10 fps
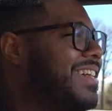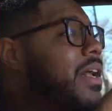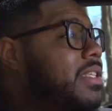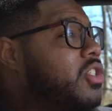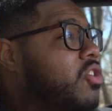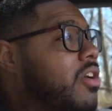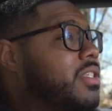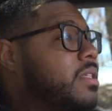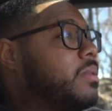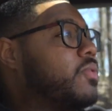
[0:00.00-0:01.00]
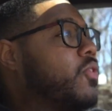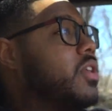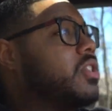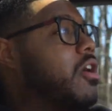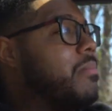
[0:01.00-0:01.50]
Best exhaust systems for
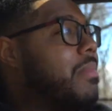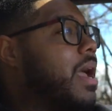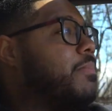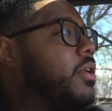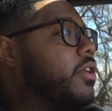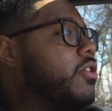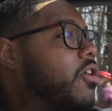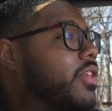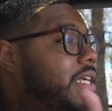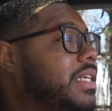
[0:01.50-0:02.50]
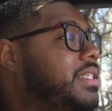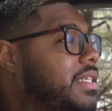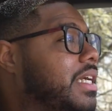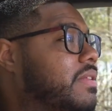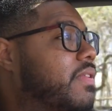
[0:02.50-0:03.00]
this car, in my opinion, are the
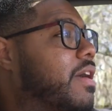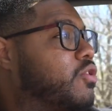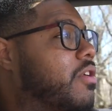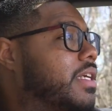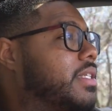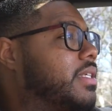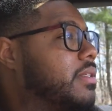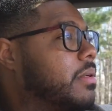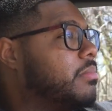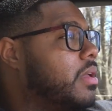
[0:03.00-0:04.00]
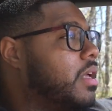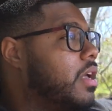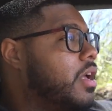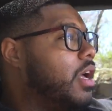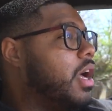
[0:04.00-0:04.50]
ECS Valvetronic system
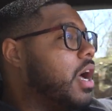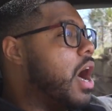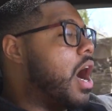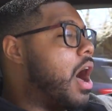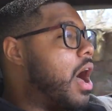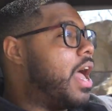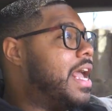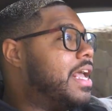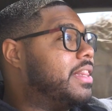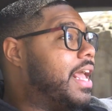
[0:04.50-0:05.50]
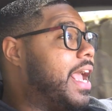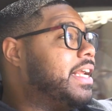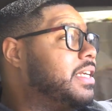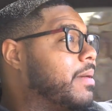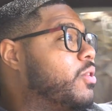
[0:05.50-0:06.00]
and the
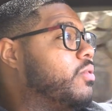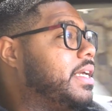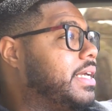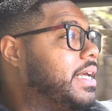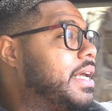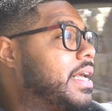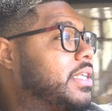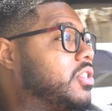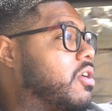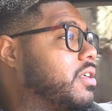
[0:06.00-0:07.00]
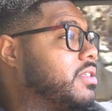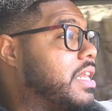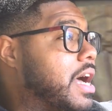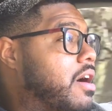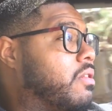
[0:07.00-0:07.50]
AWE exhaust.
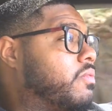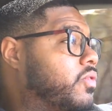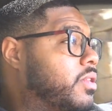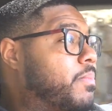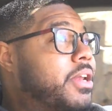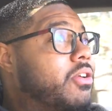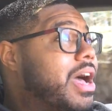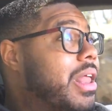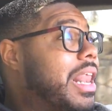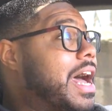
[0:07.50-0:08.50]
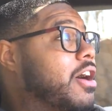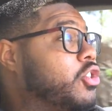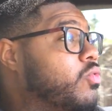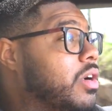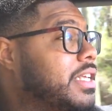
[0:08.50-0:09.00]
Now, depending on how
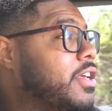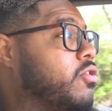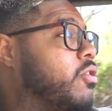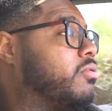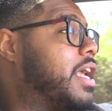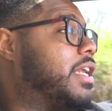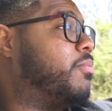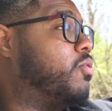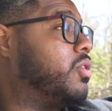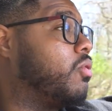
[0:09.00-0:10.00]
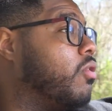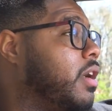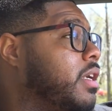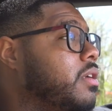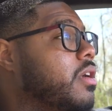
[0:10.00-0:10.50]
loud you want that, you can go with the AWE
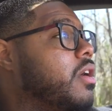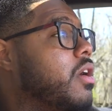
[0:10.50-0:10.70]
Touring,